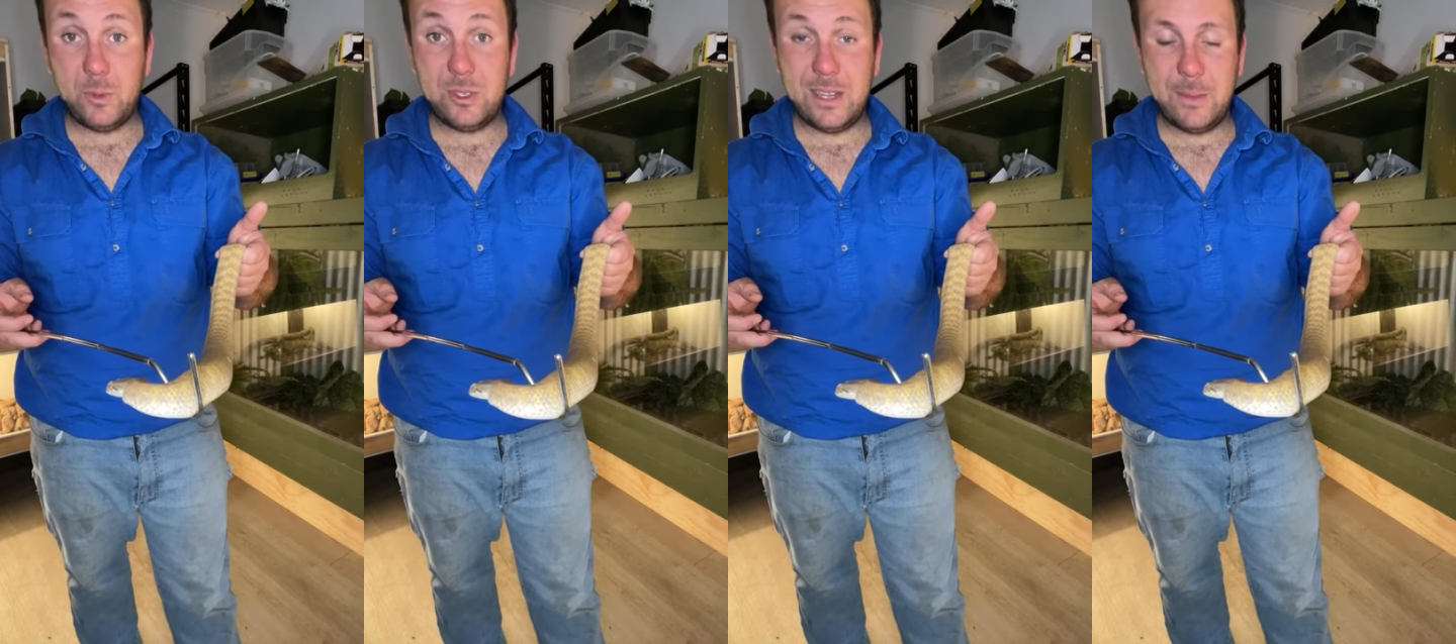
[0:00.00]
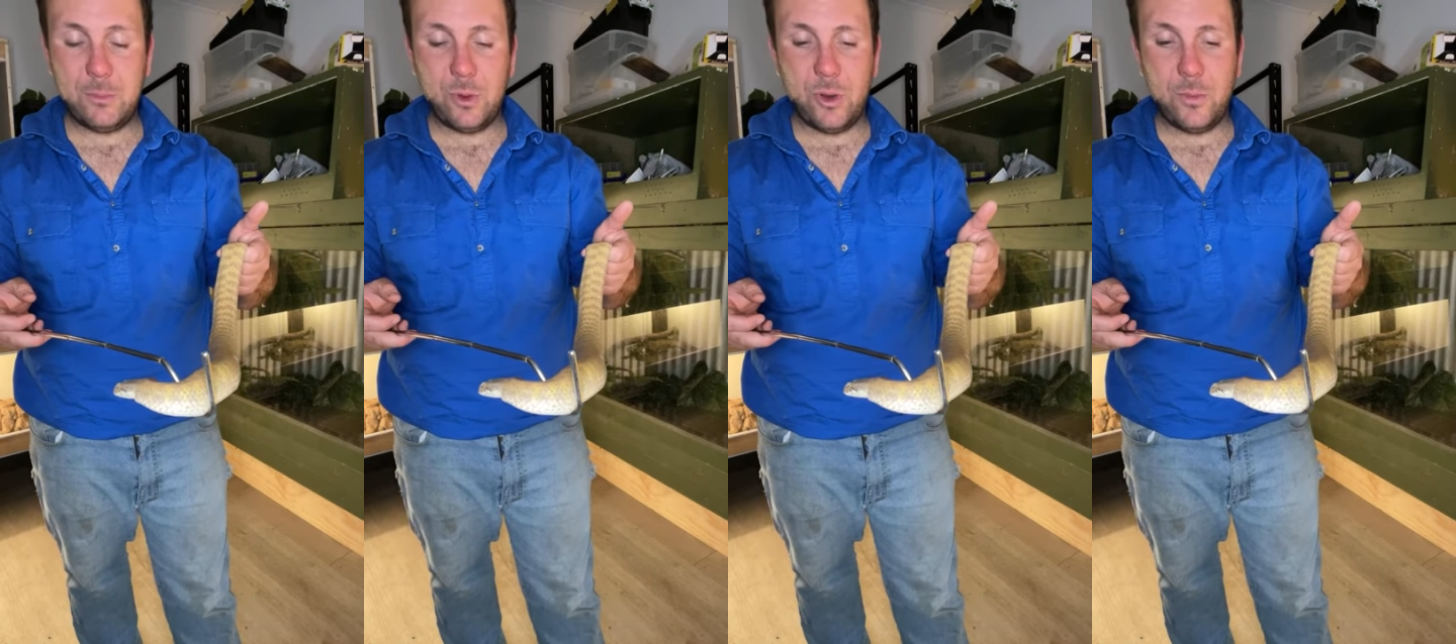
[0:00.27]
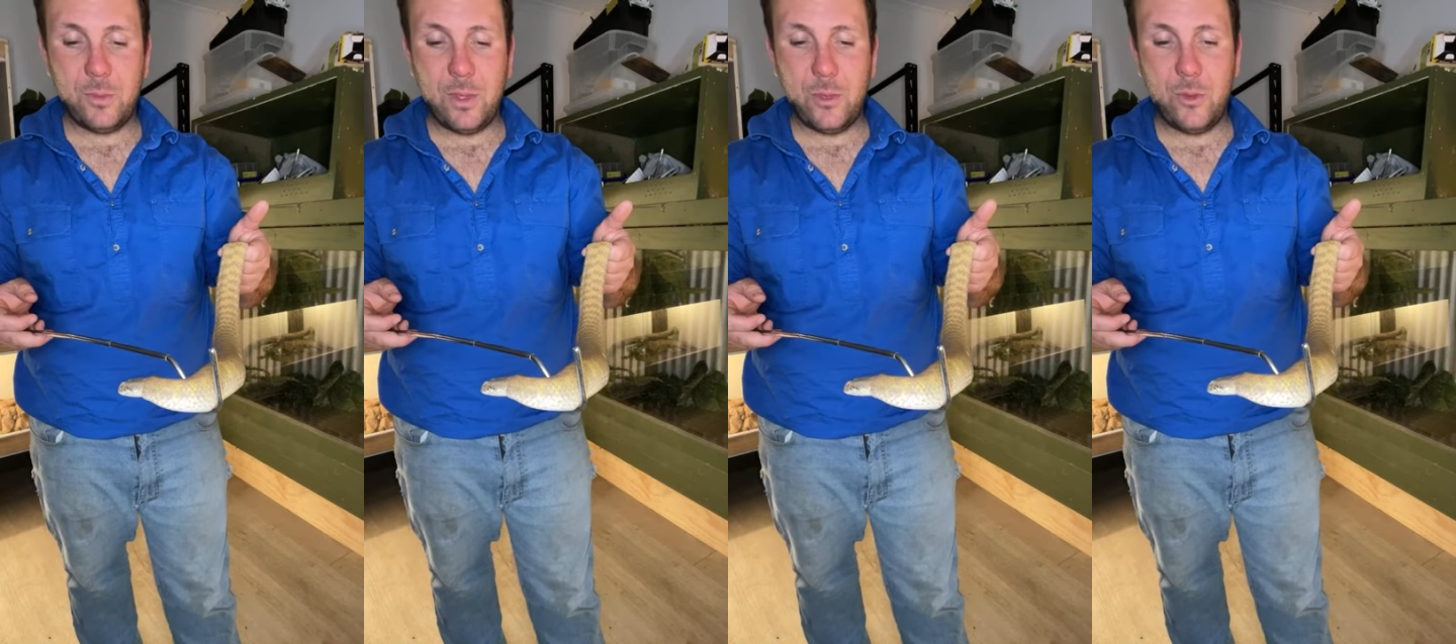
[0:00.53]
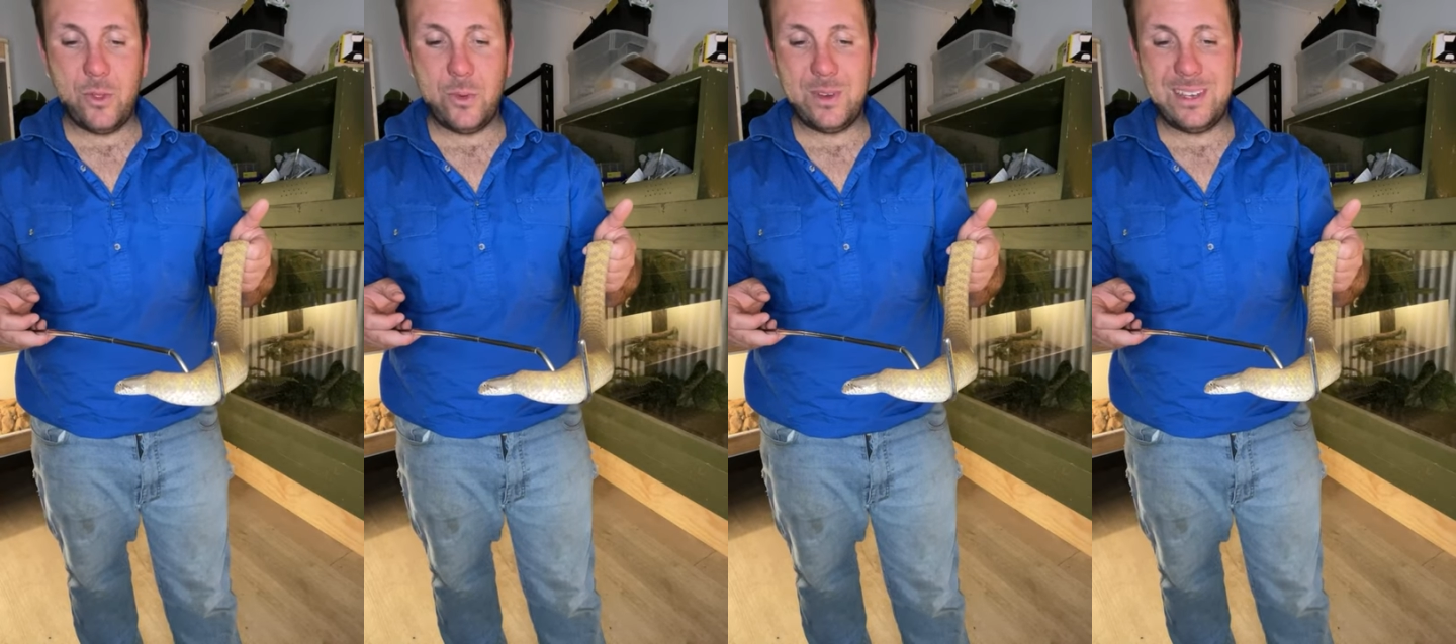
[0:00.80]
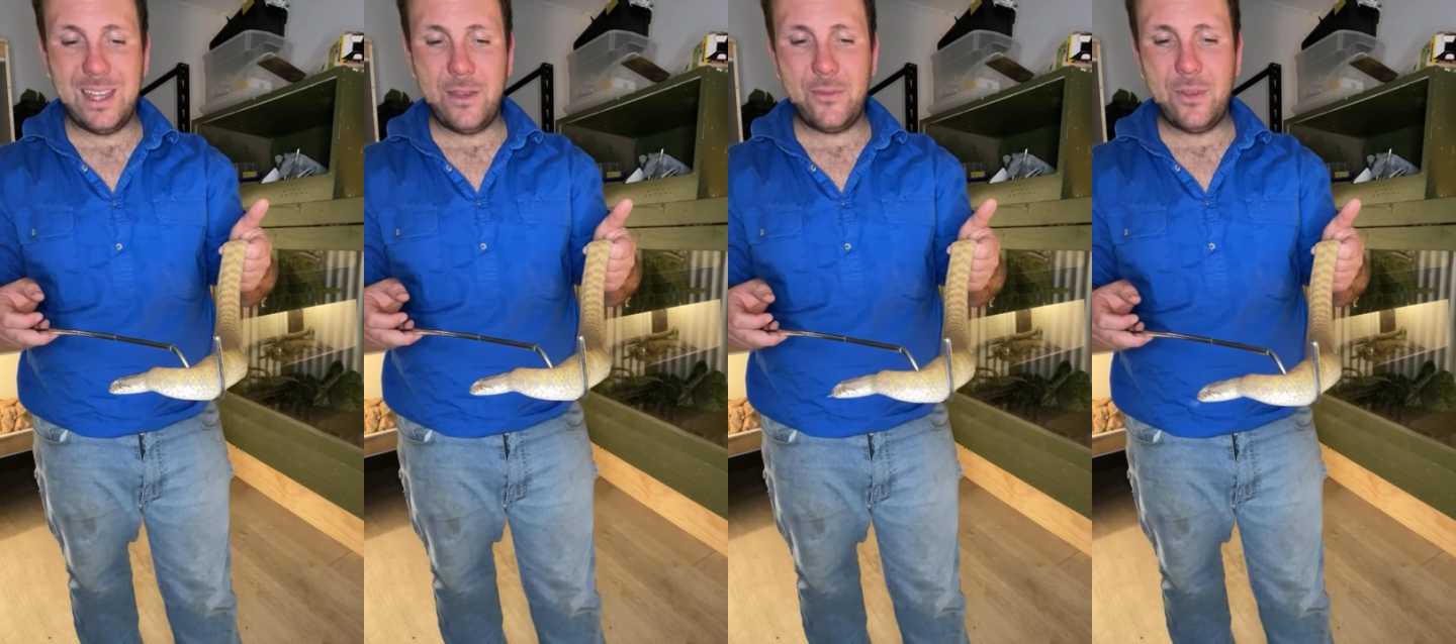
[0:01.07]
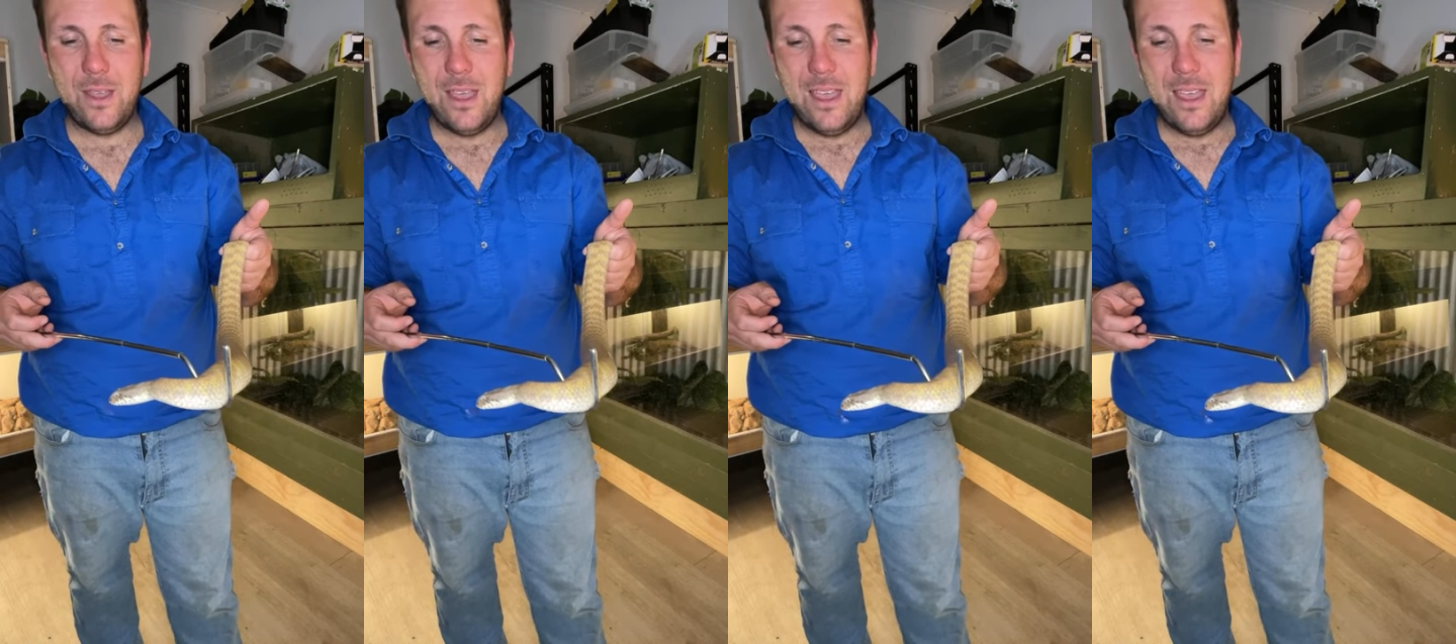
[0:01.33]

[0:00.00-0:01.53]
stepped on them. They thought they were deaf.